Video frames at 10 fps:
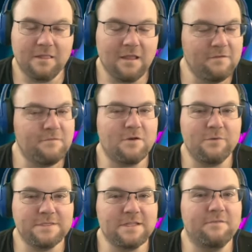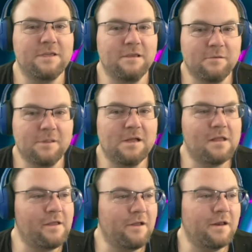always love a heal
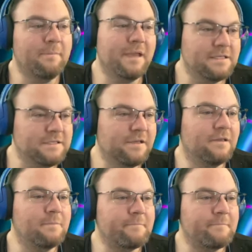block on a basic.